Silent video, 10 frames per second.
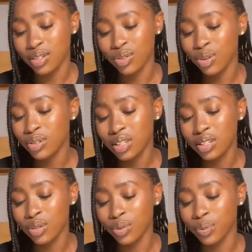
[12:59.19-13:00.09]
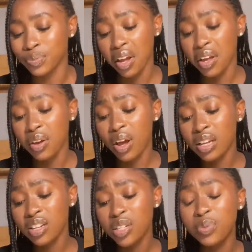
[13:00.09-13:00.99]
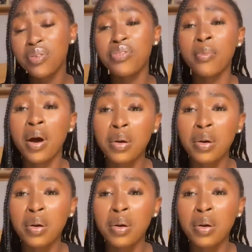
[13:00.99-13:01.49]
You don't need to. You can just bring formal